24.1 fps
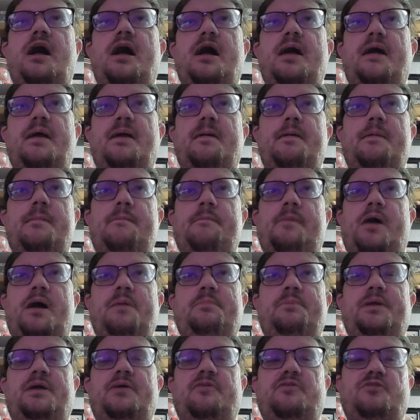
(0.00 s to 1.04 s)
Uh, it
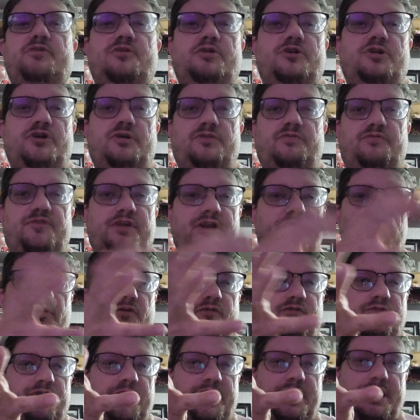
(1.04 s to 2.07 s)
might be a good
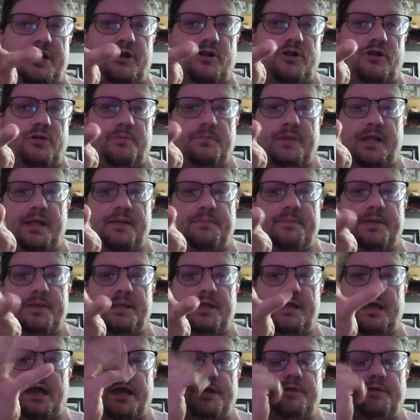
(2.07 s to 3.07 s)
video for here, maybe.